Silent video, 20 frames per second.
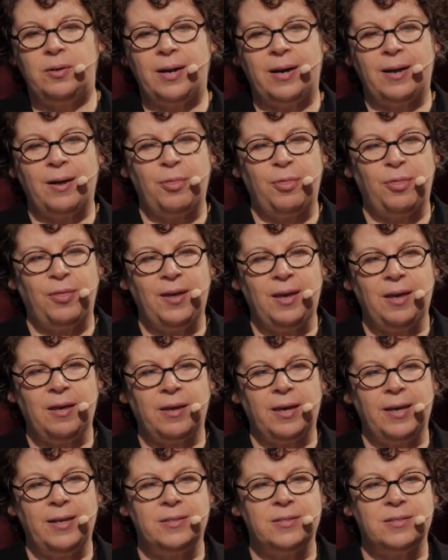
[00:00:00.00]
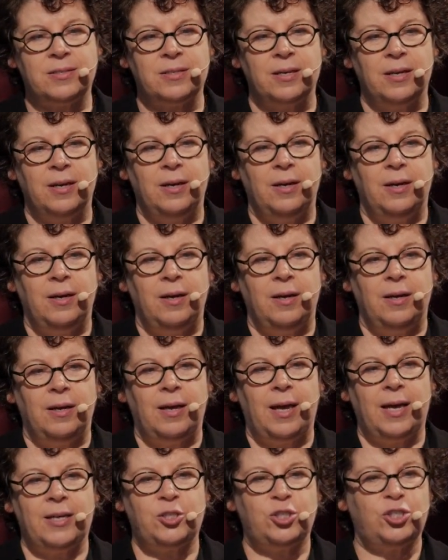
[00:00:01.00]
And I think it's
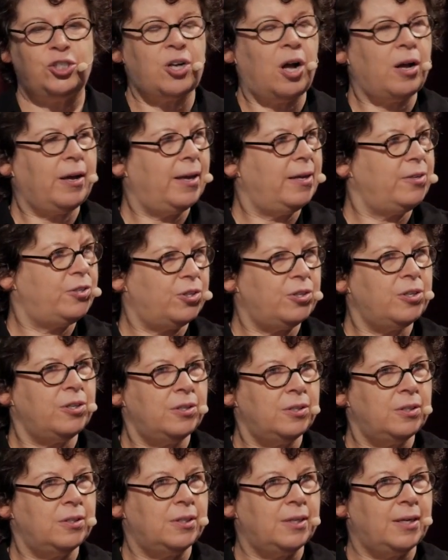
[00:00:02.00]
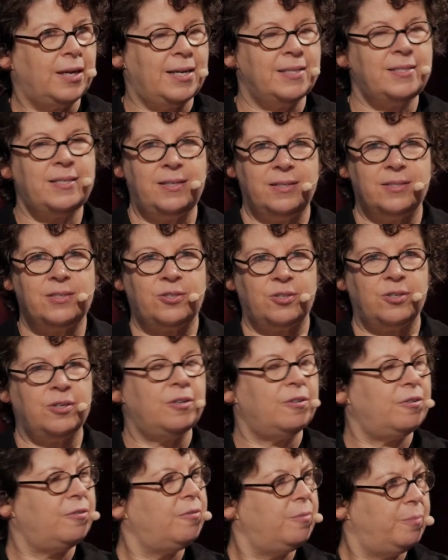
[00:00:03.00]
as shocking to her as it is to
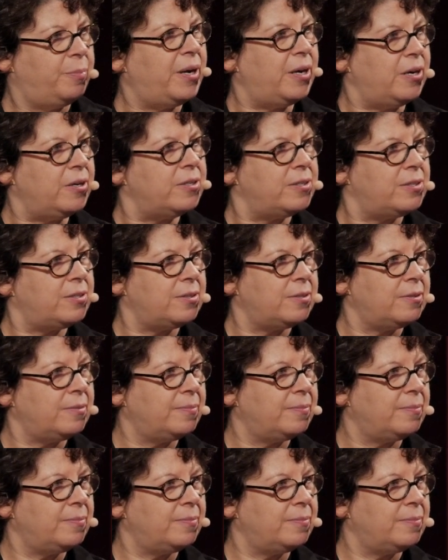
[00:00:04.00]
her parents.